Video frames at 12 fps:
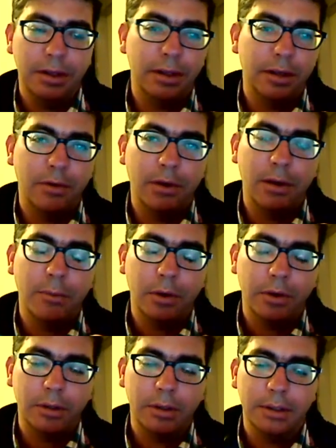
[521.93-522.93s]
the
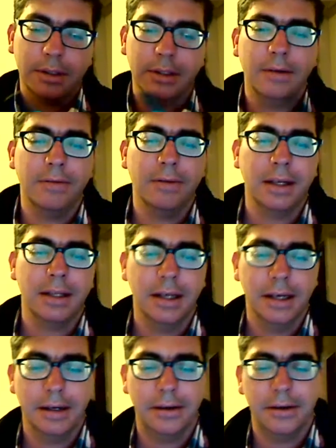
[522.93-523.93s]
grommets and stuff like
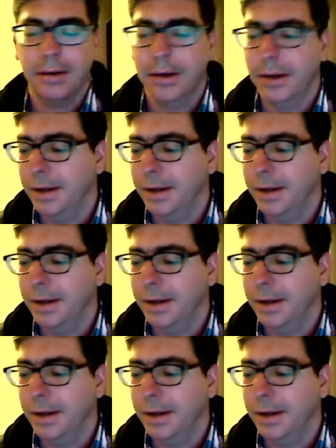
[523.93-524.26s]
that.